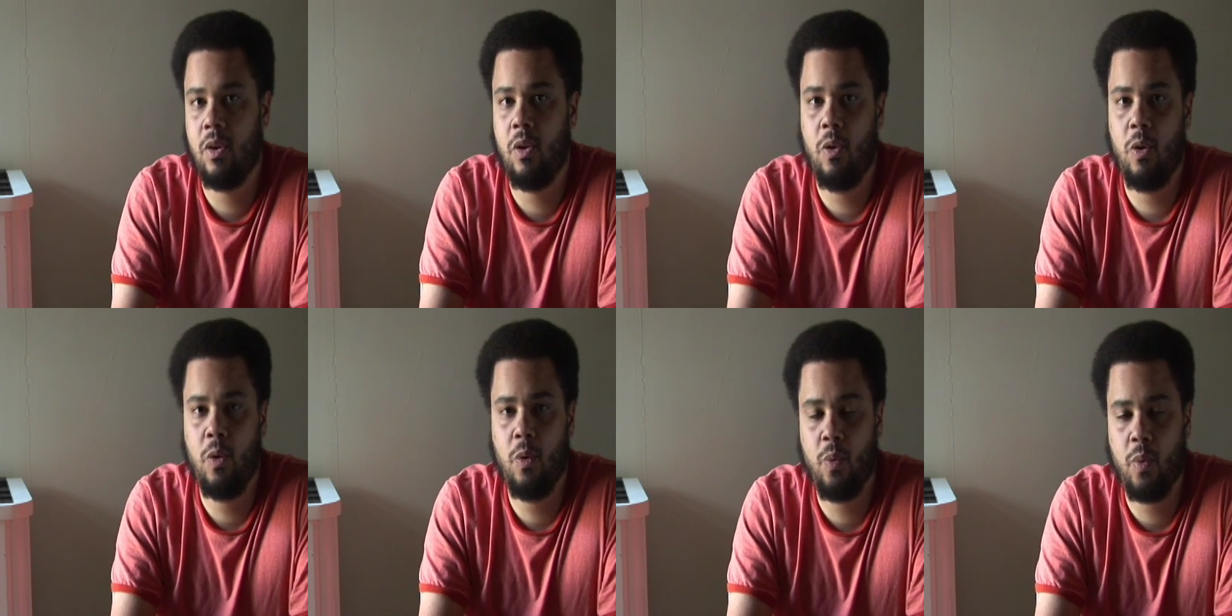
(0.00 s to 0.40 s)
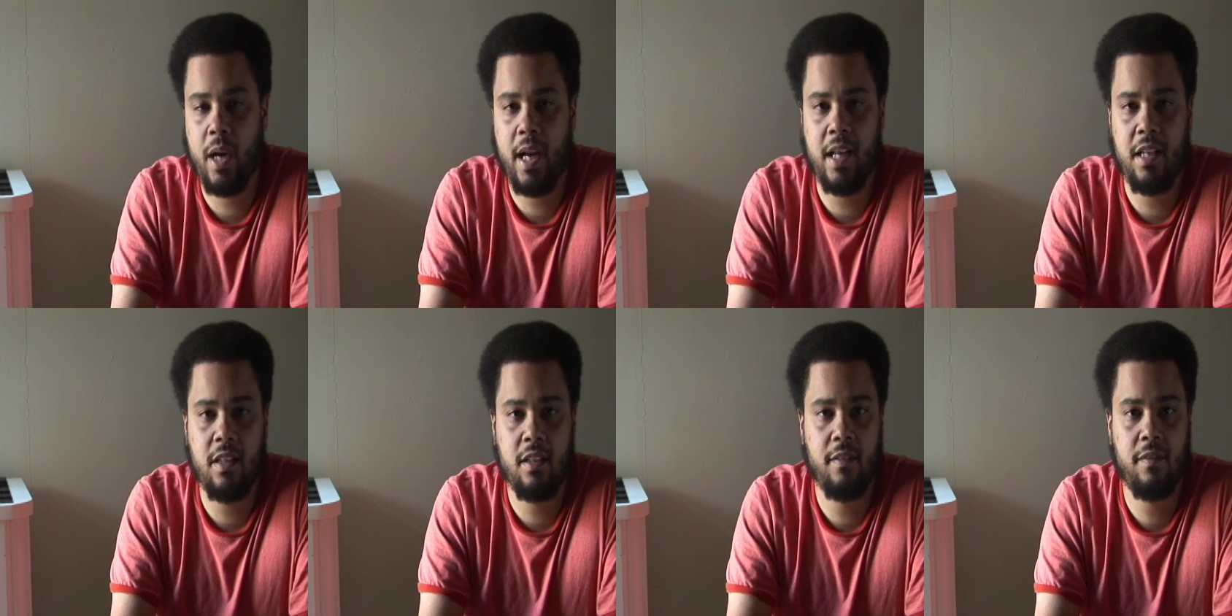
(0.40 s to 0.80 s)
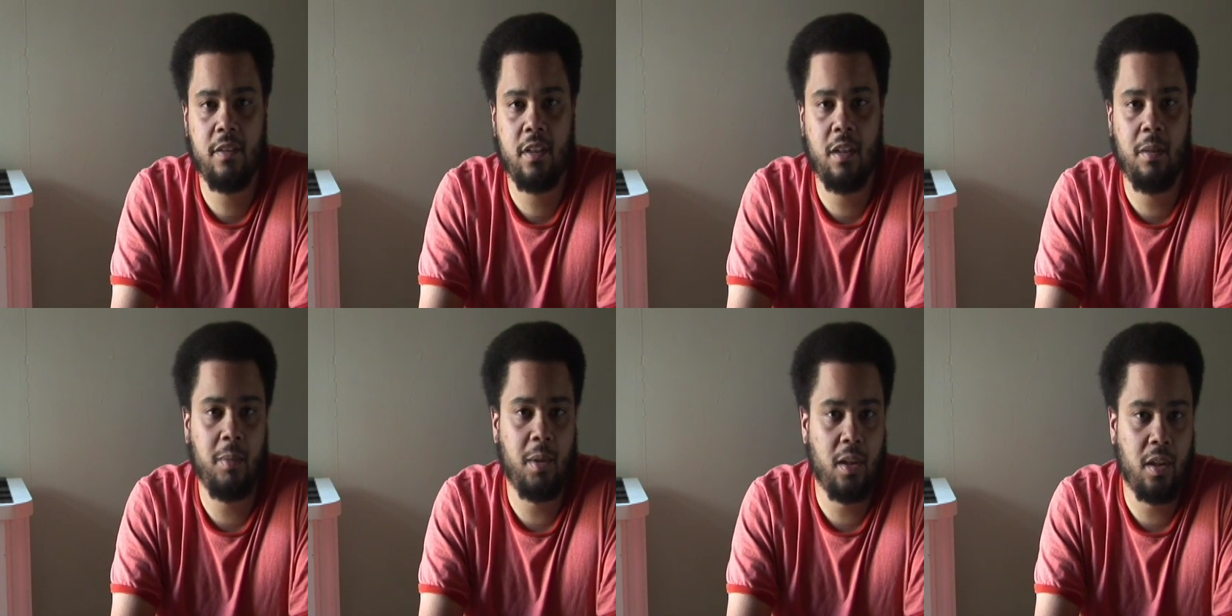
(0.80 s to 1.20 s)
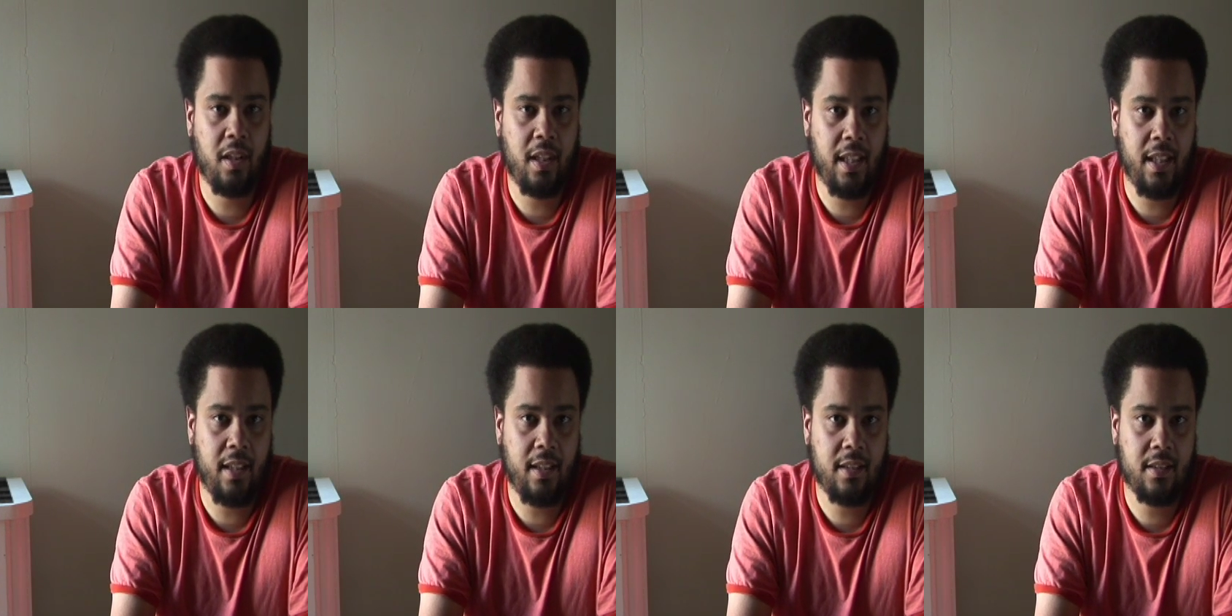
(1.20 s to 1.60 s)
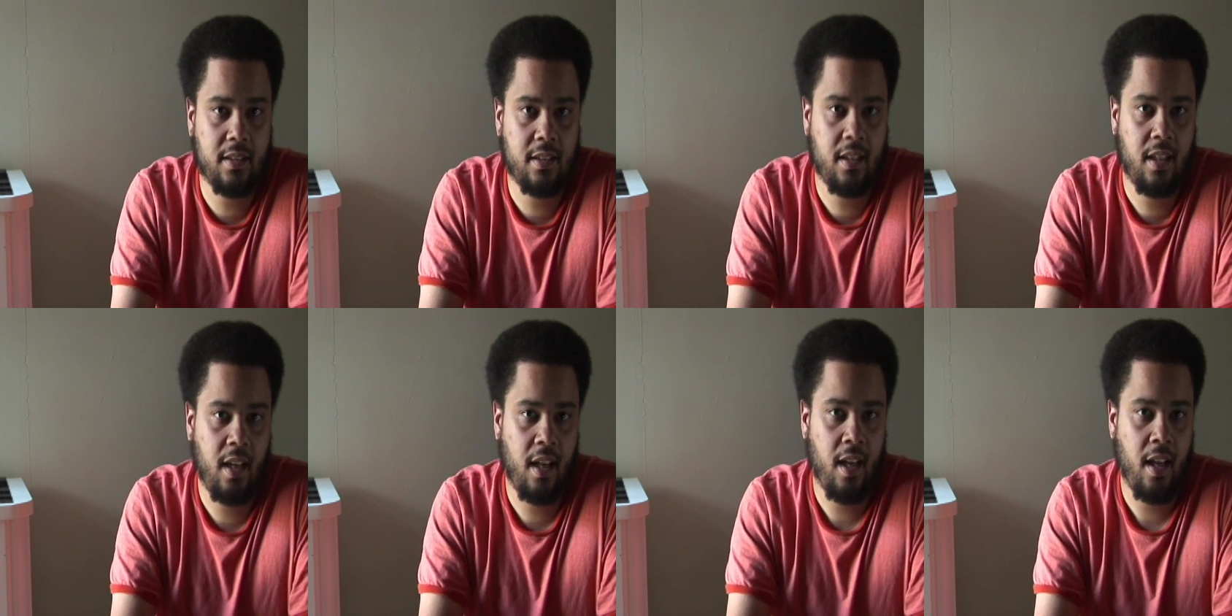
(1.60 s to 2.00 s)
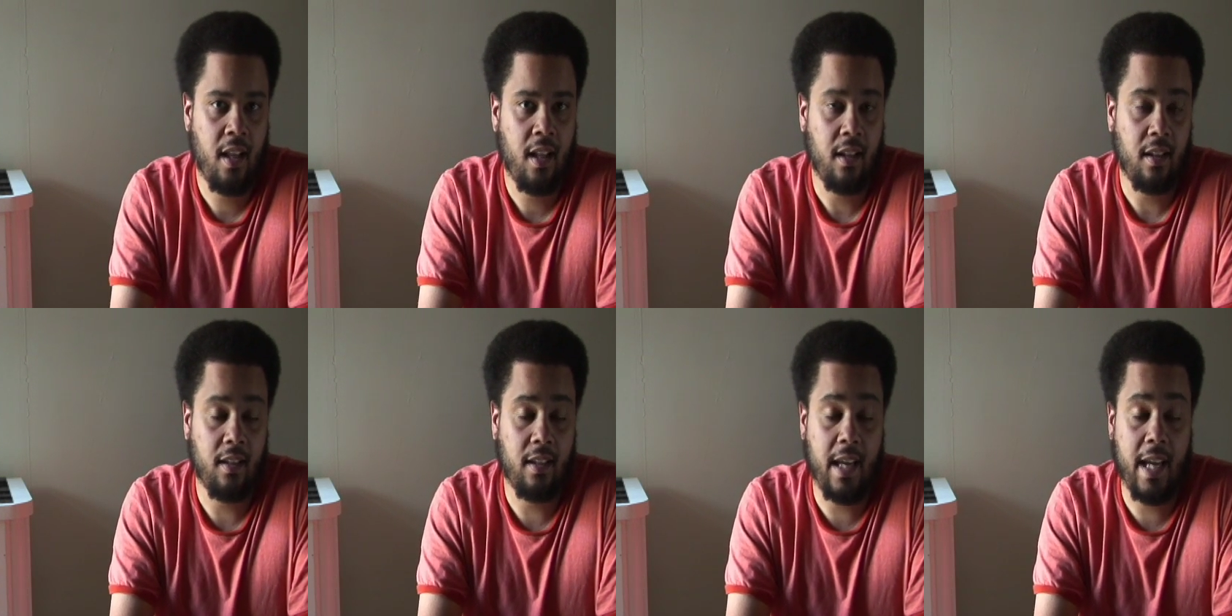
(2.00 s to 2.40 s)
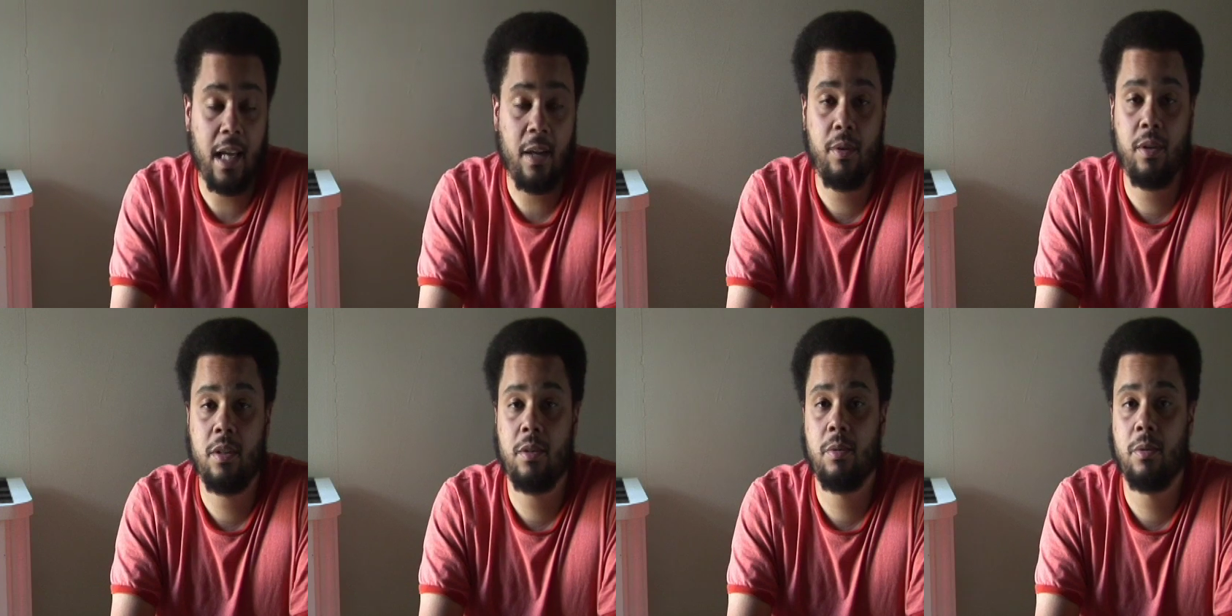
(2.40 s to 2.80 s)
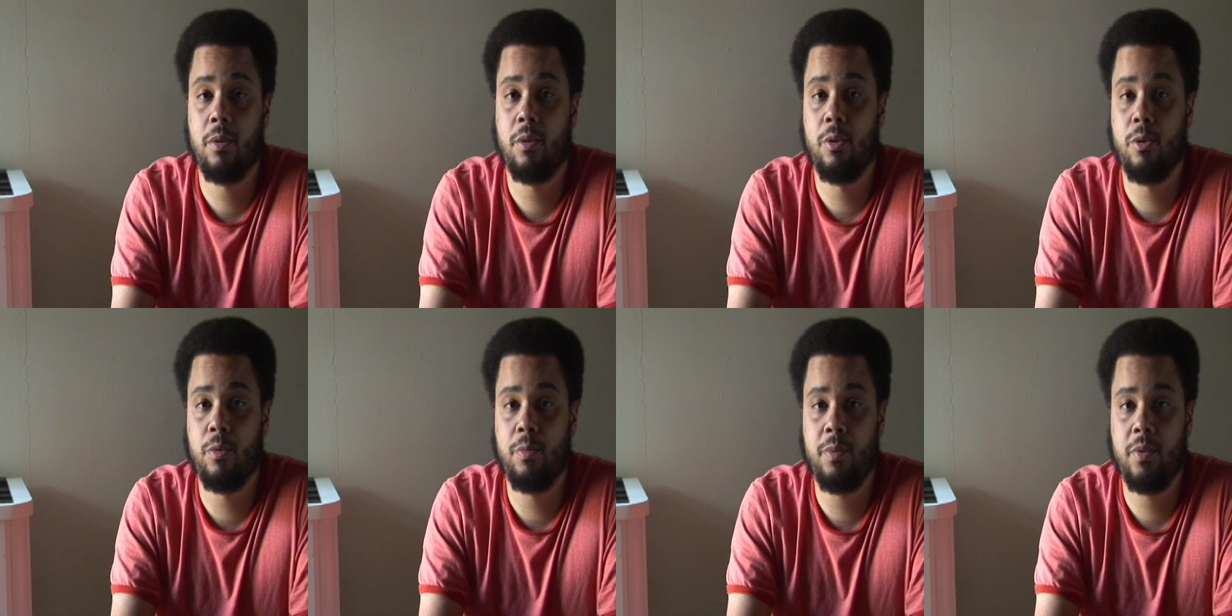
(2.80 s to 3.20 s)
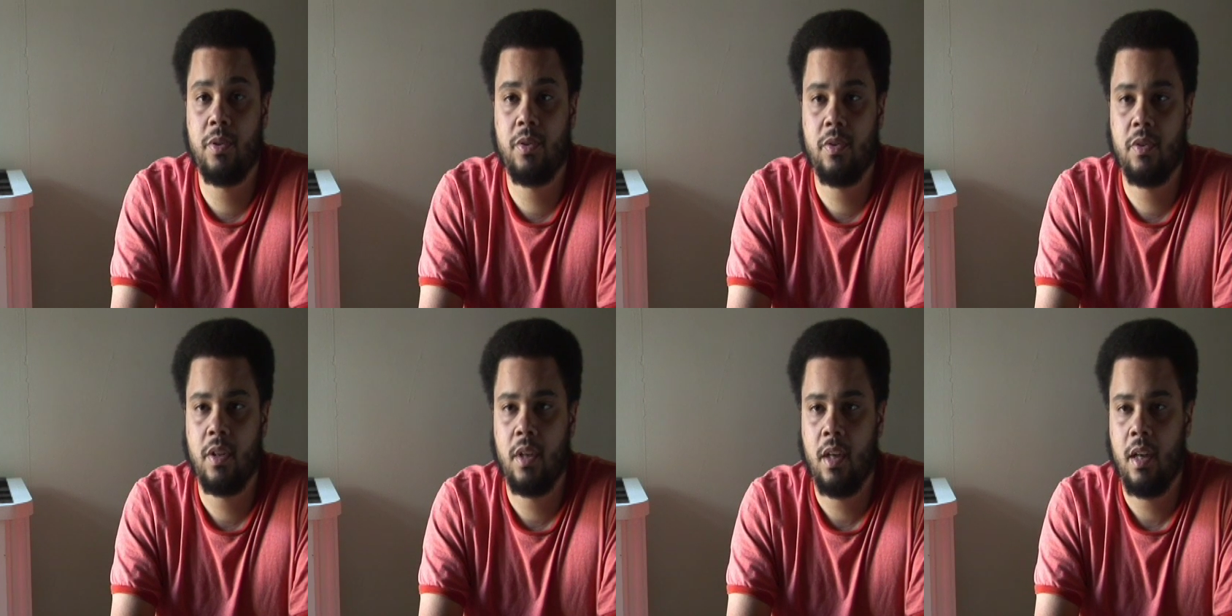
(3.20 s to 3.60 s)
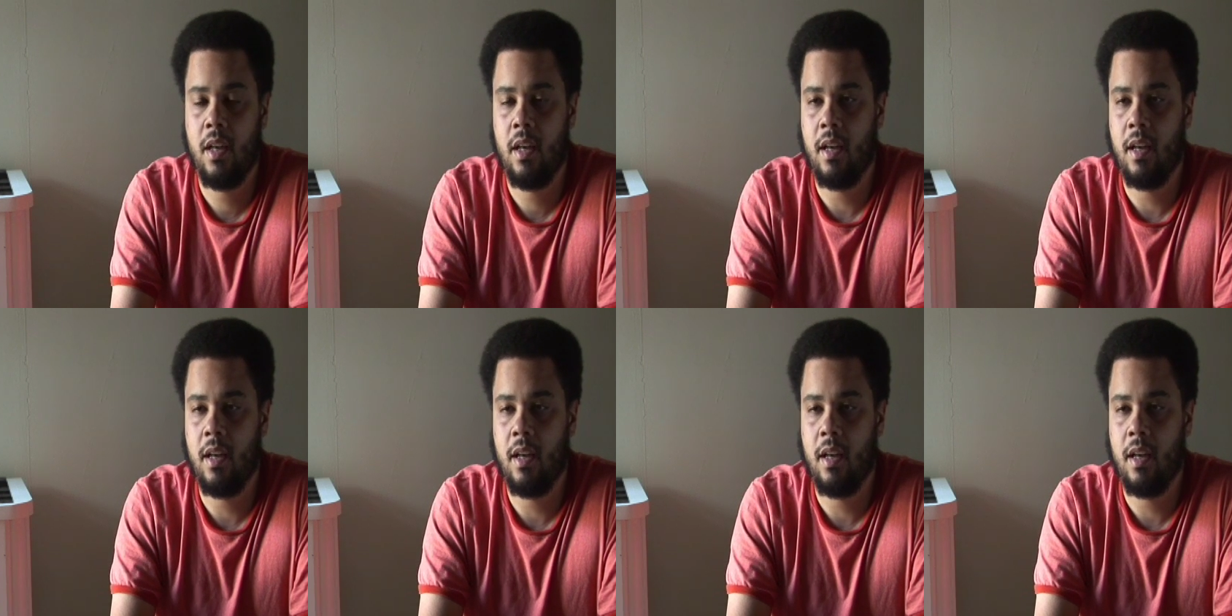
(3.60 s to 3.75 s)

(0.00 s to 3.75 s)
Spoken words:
a whole range of communities, language groups,